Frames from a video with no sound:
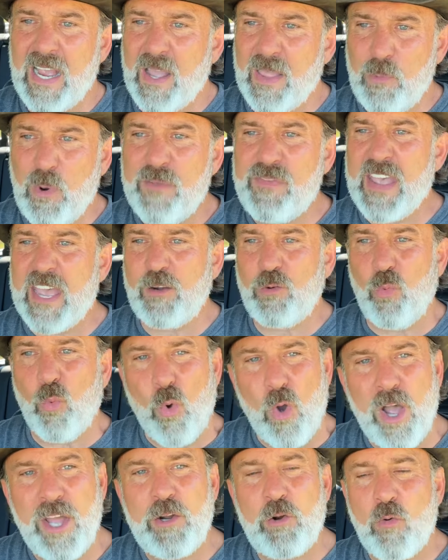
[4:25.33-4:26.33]
We've had
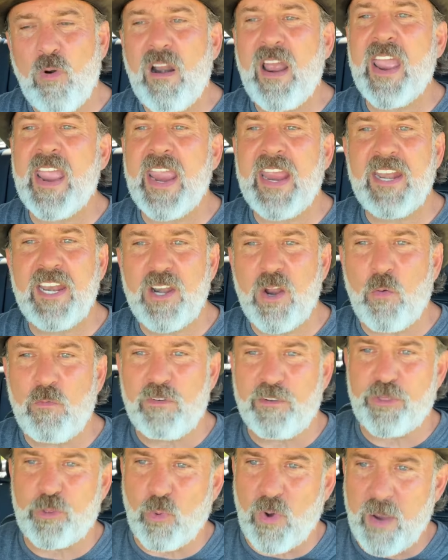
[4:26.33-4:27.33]
one rain in
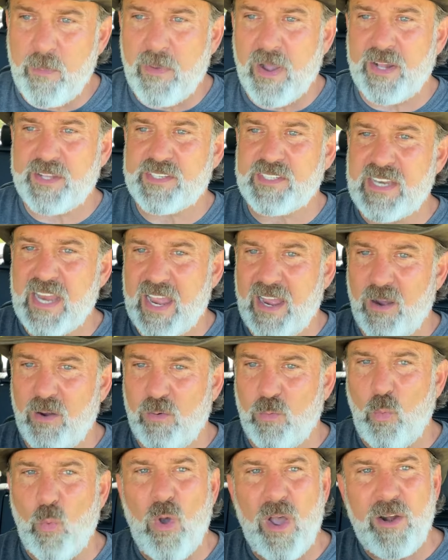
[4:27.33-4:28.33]
over 3 months now.
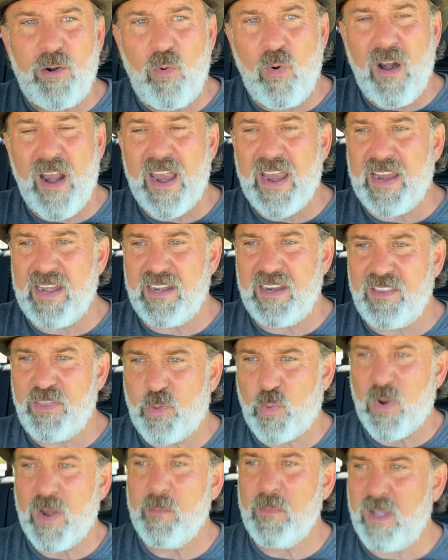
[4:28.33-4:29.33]
One rain in
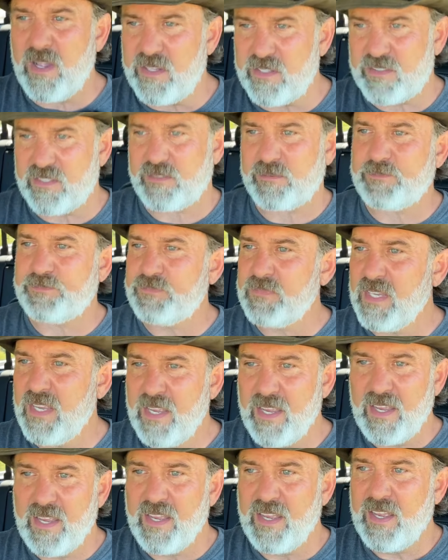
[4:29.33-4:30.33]
3 months.
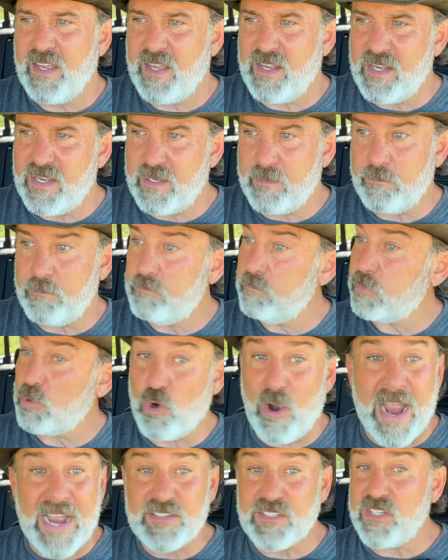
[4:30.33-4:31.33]

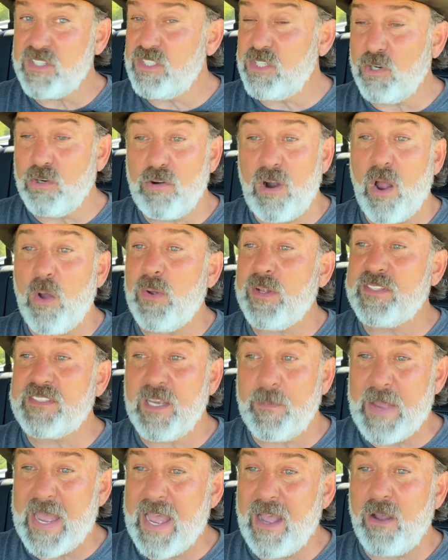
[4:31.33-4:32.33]
Grass is still growing
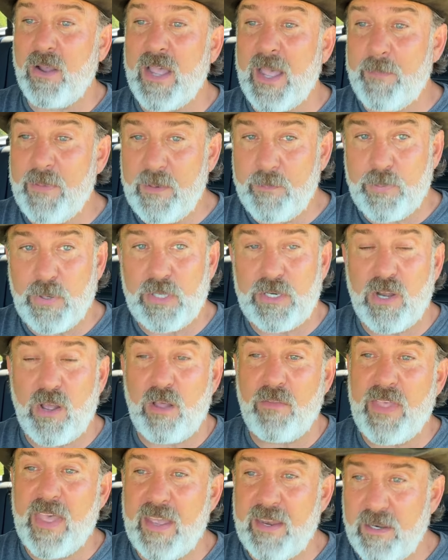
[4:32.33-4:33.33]
somehow. I've been putting
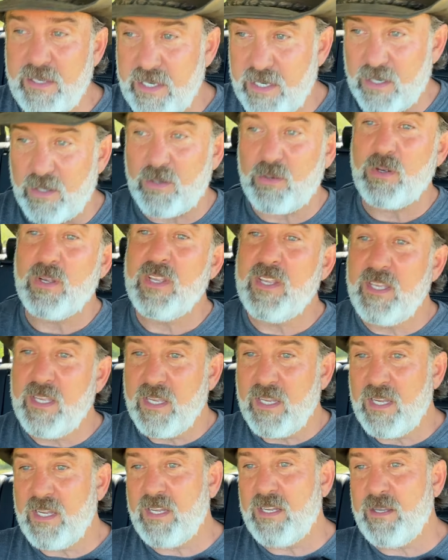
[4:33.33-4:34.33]
all that, you know,
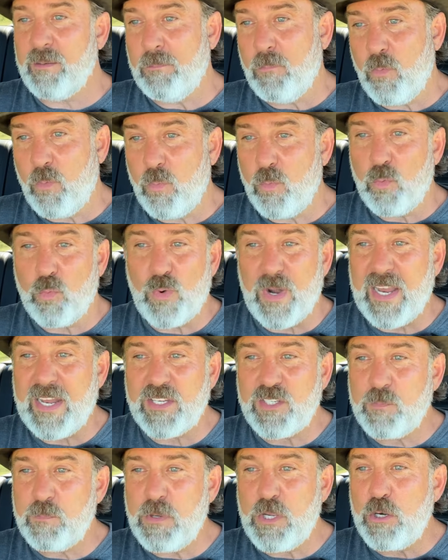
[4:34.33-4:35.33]

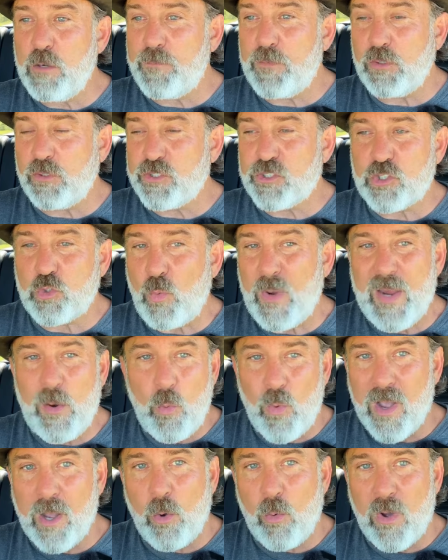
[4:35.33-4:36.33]
Ridge beautiful sweet
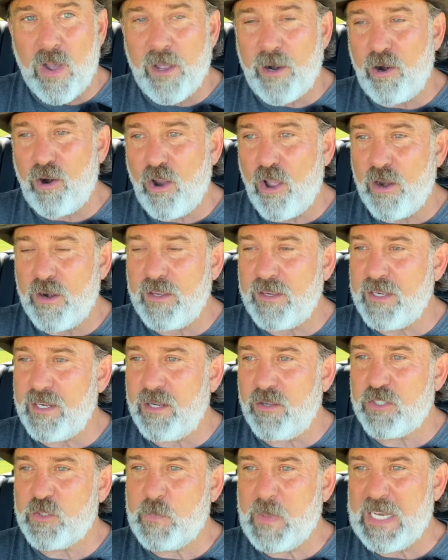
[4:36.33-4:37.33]
well water on it, you
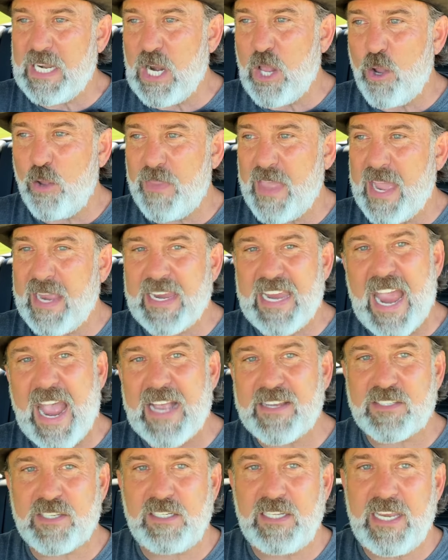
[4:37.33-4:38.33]
know, spending all that
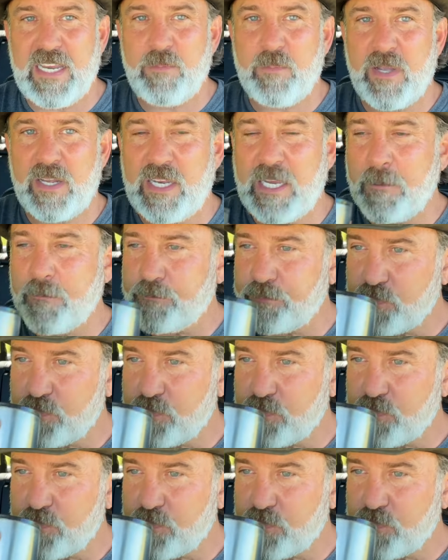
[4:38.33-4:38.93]
gasoline money.